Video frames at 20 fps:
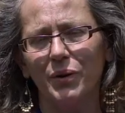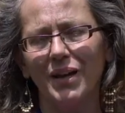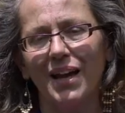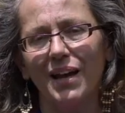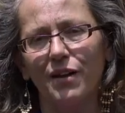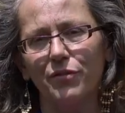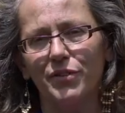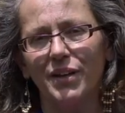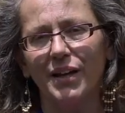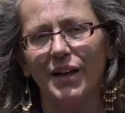we
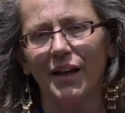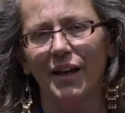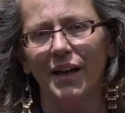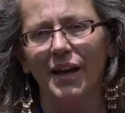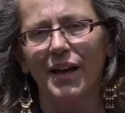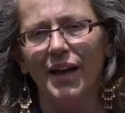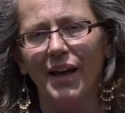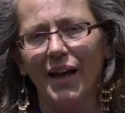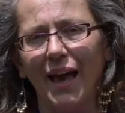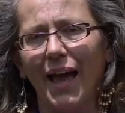have the
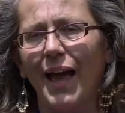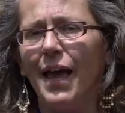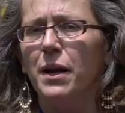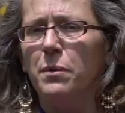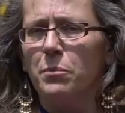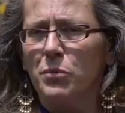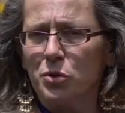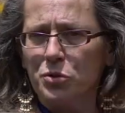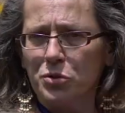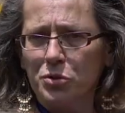
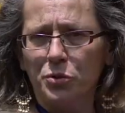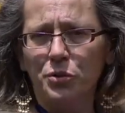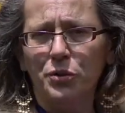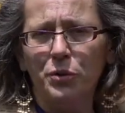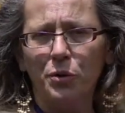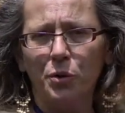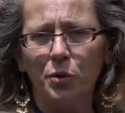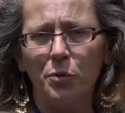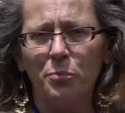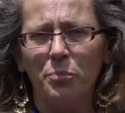animals on
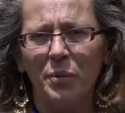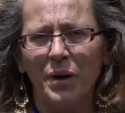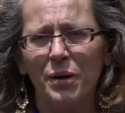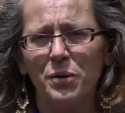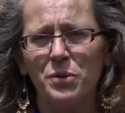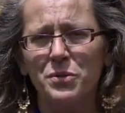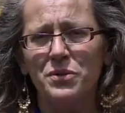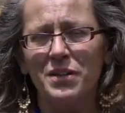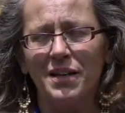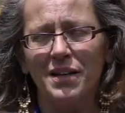the
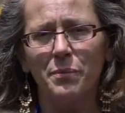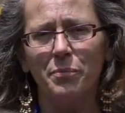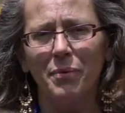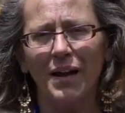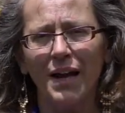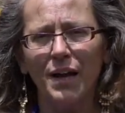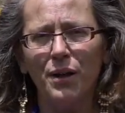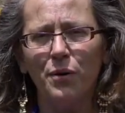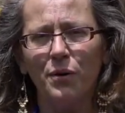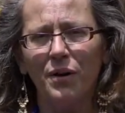compound and the
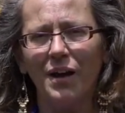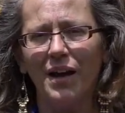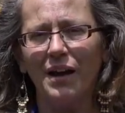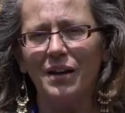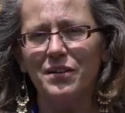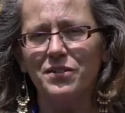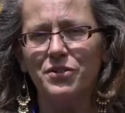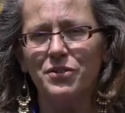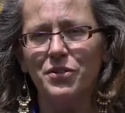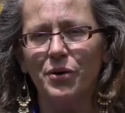
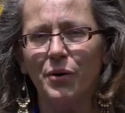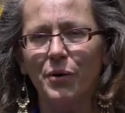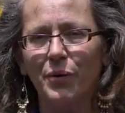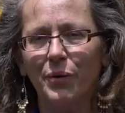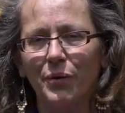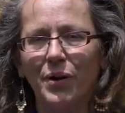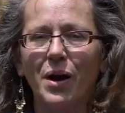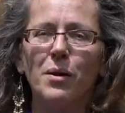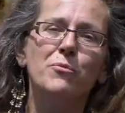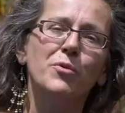biogas.
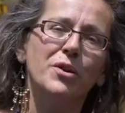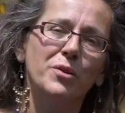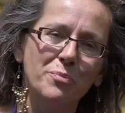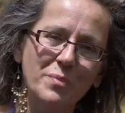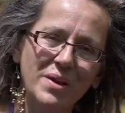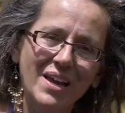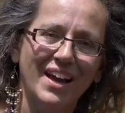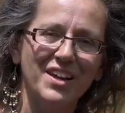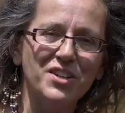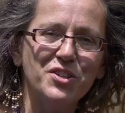So come with
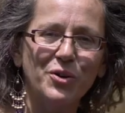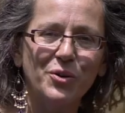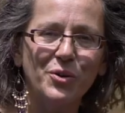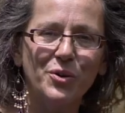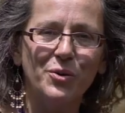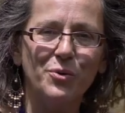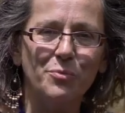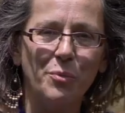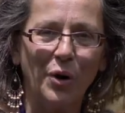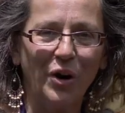me, I show
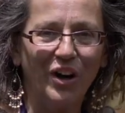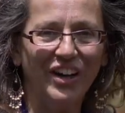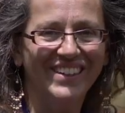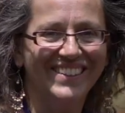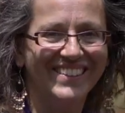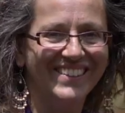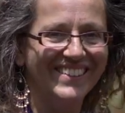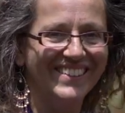you more.